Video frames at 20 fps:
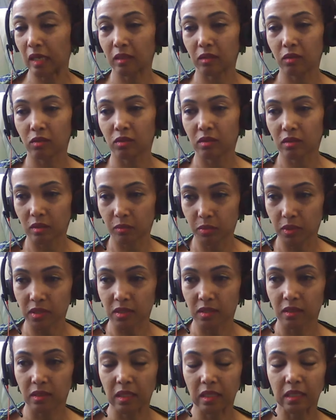cannot
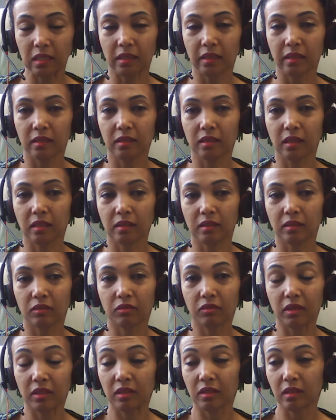represent a client at the
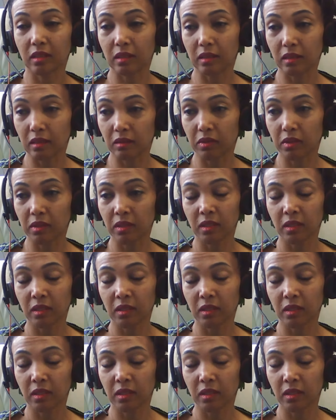federal level,